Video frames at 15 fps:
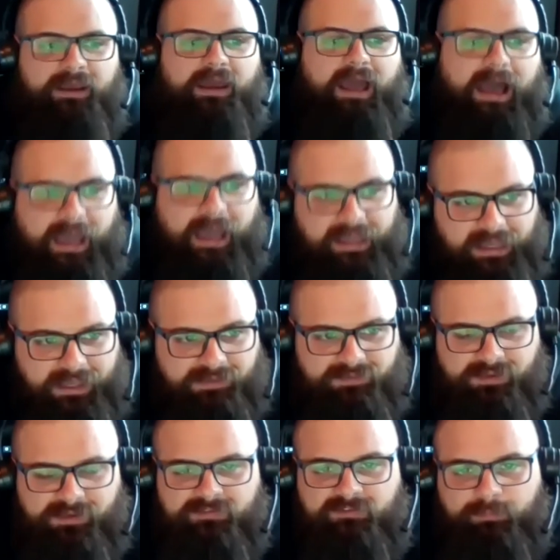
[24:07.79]
I
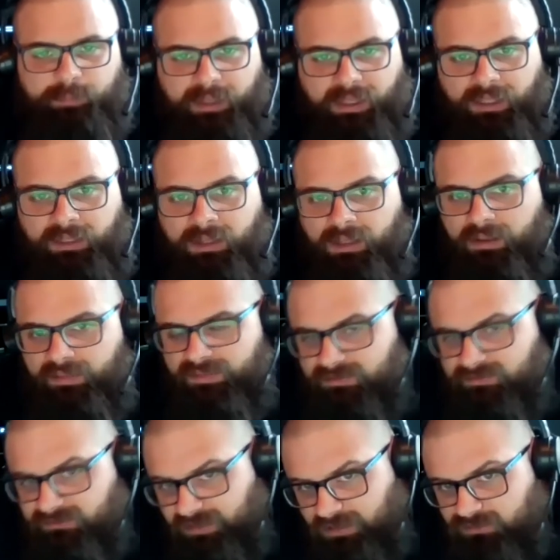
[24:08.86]
anticipate the
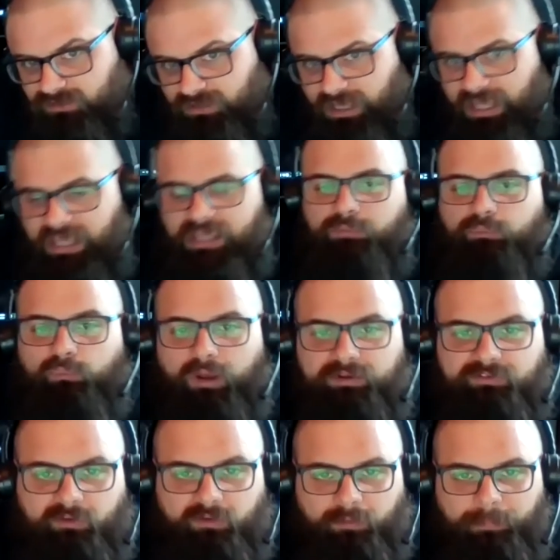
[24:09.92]
Section 8
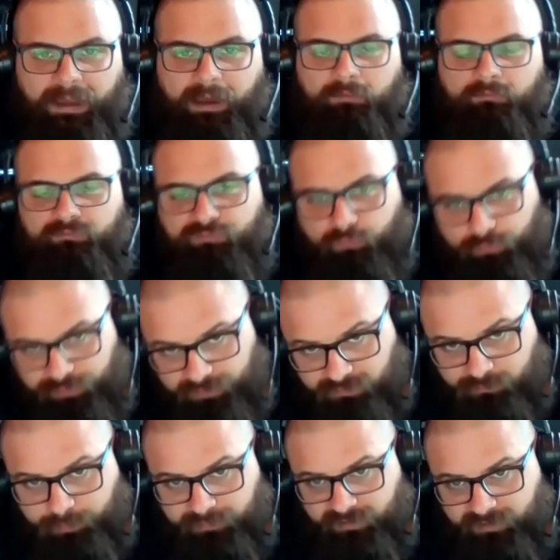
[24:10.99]
rental amount for this
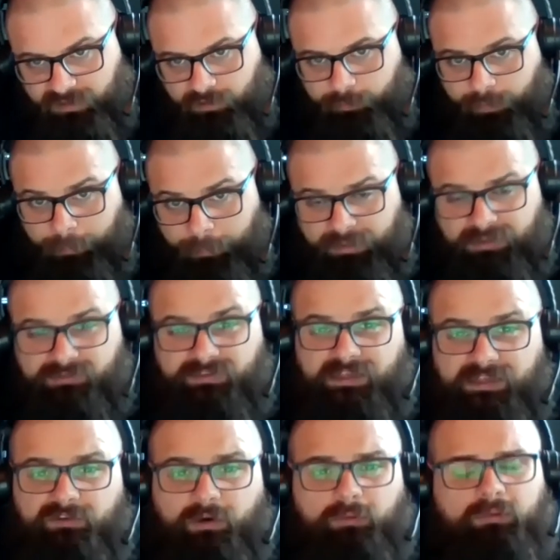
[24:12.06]
particular property because they
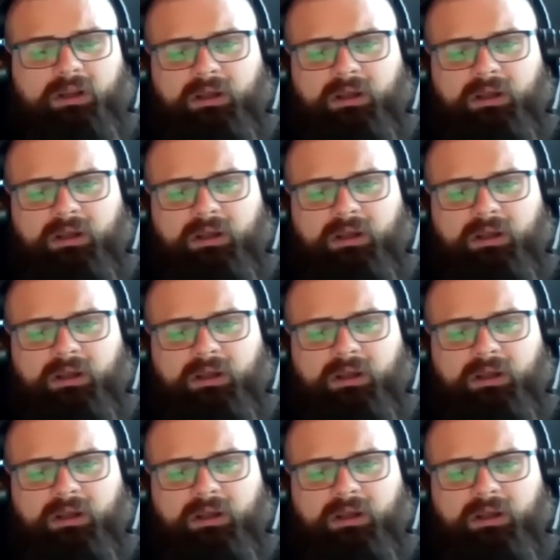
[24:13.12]
don't.